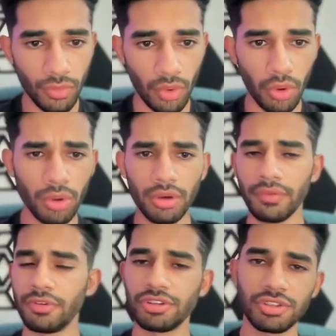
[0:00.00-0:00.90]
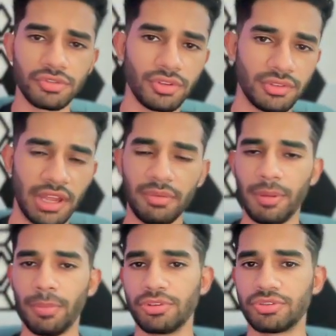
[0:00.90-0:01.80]
Or if you're just taking
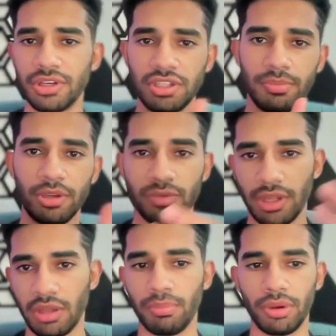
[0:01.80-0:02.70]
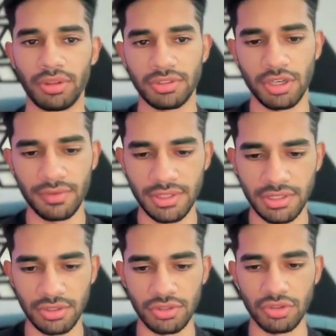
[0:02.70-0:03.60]
people straight to a page where they can book the
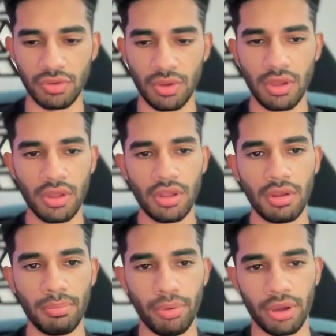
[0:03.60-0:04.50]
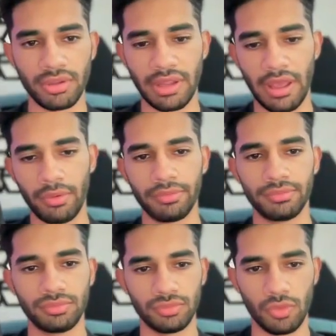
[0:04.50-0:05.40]
services, you could do book now
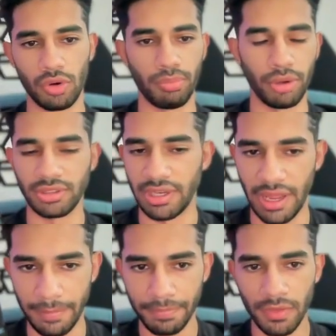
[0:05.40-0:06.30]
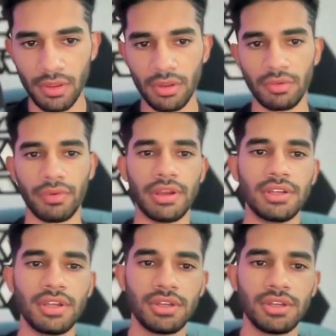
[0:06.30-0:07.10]
or book today, right?